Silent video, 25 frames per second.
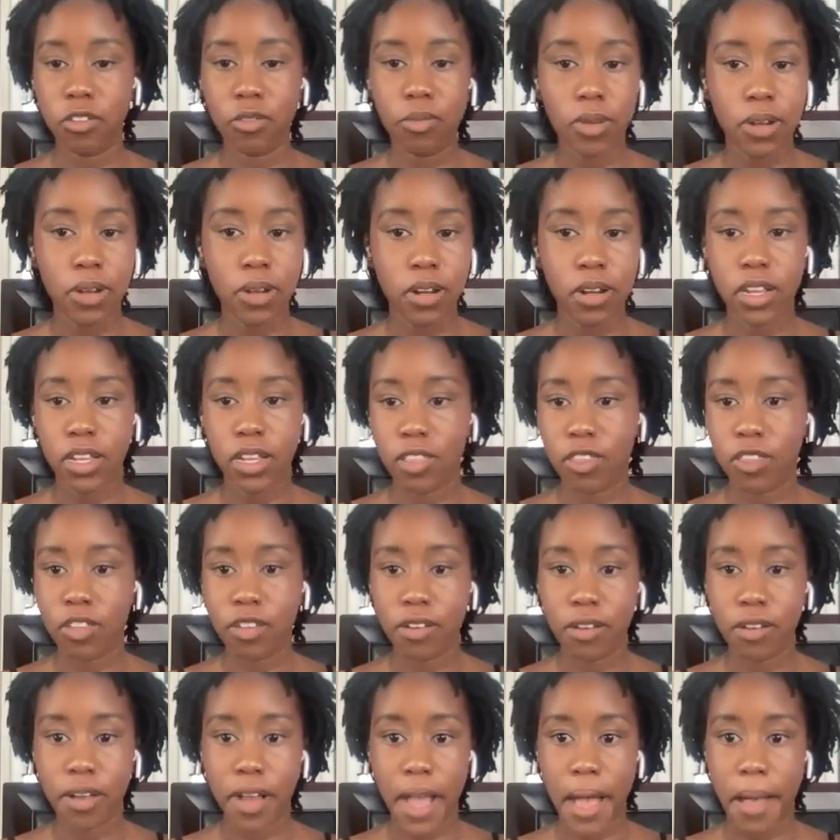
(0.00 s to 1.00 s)
Twitter,
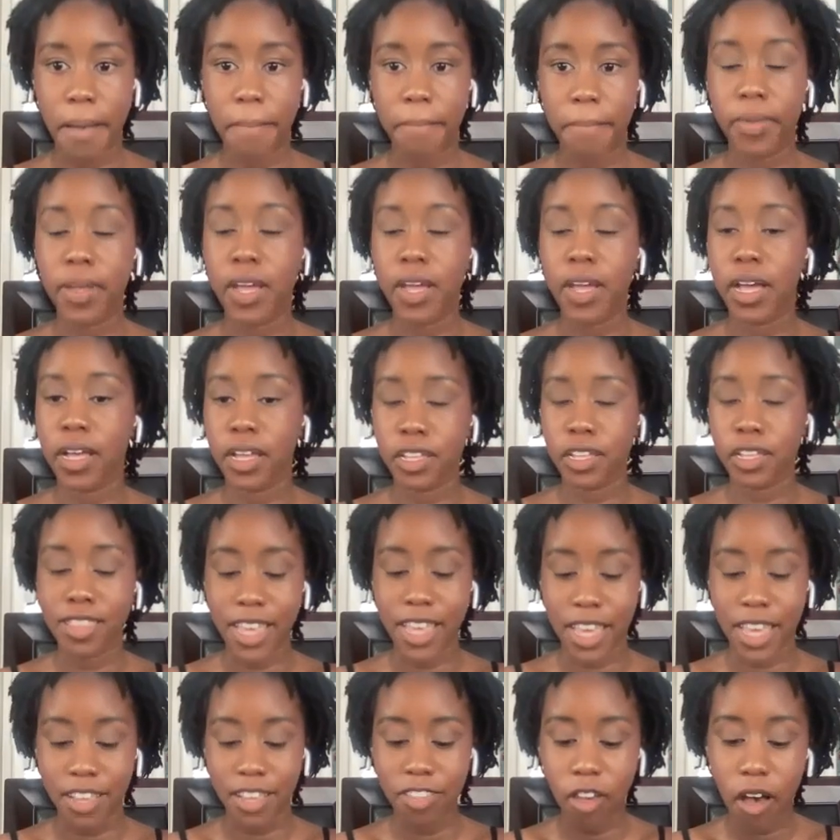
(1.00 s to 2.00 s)
Instagram,
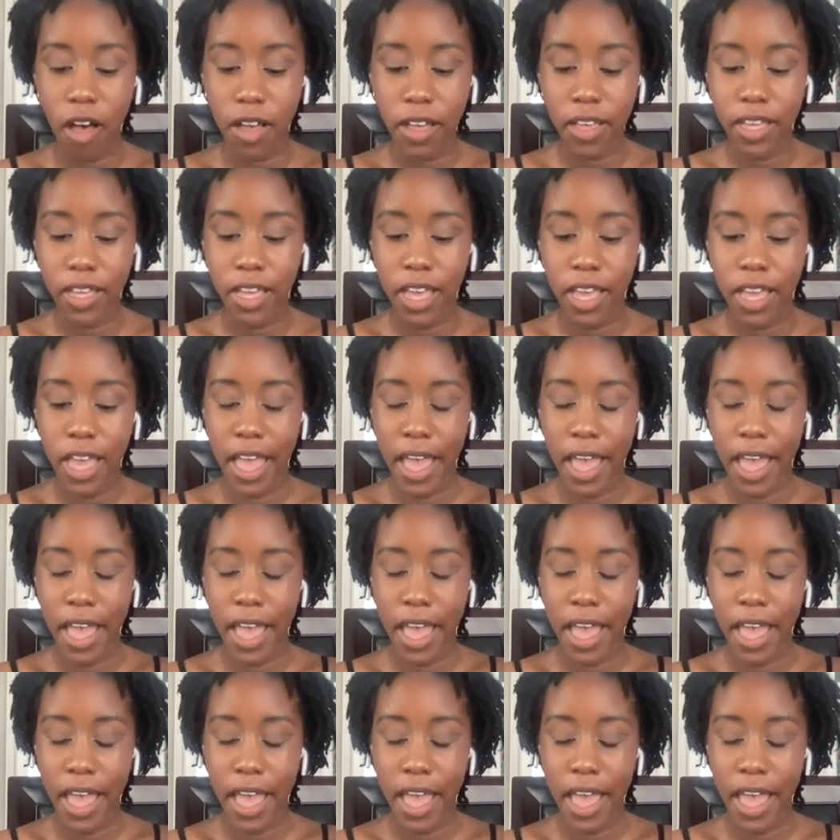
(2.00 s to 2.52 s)
TikTok.